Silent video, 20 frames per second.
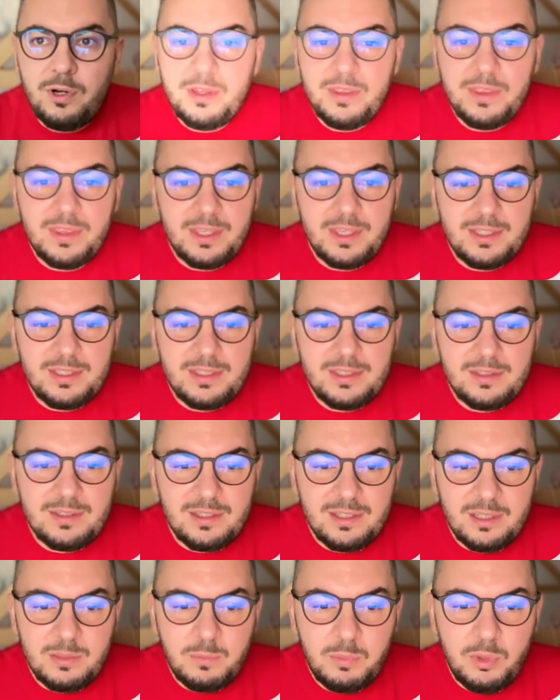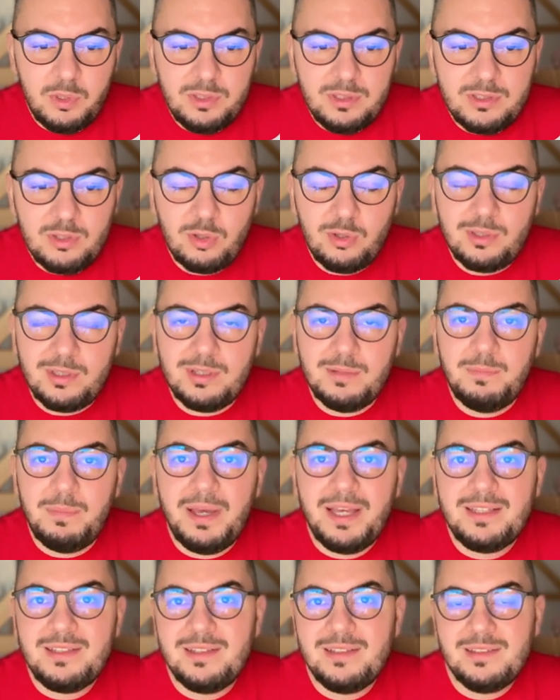this input. So you can
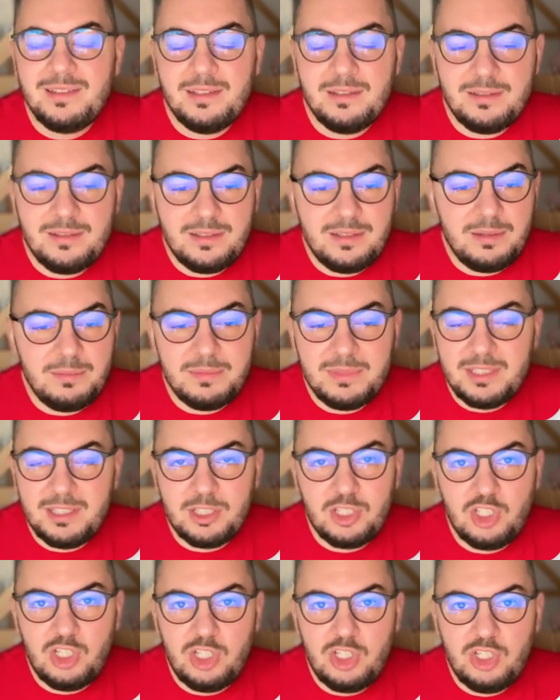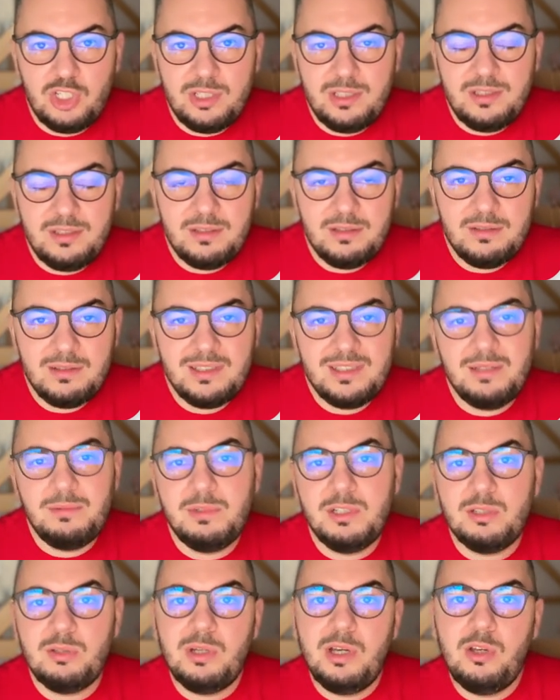pass in some suggestions
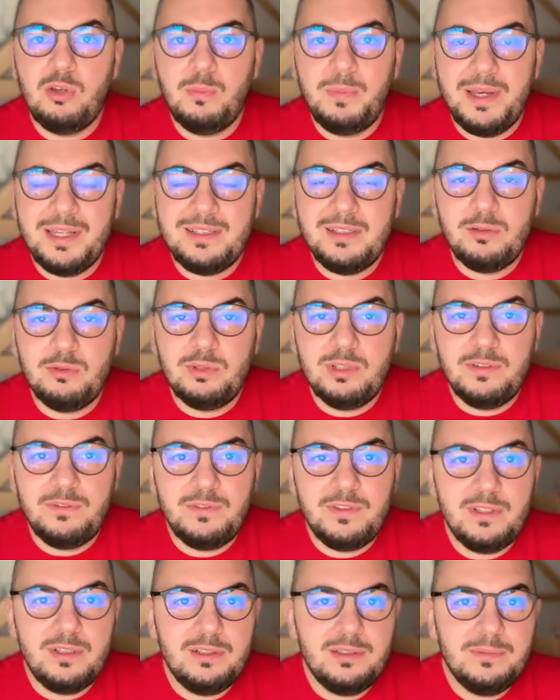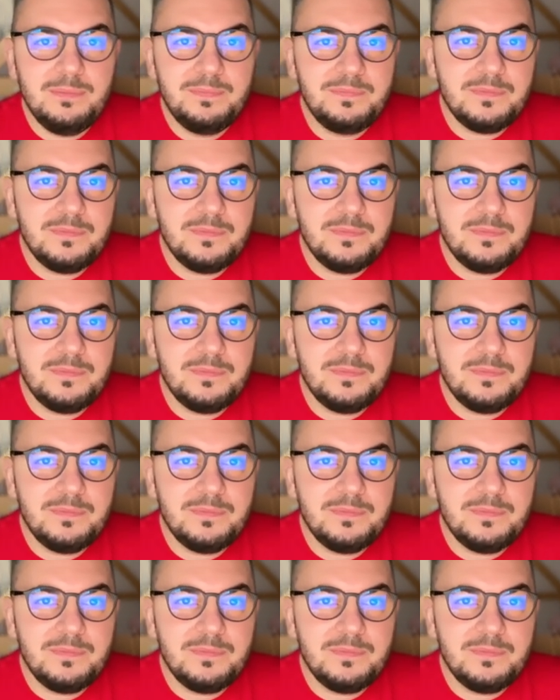similar to how you pass it to the field.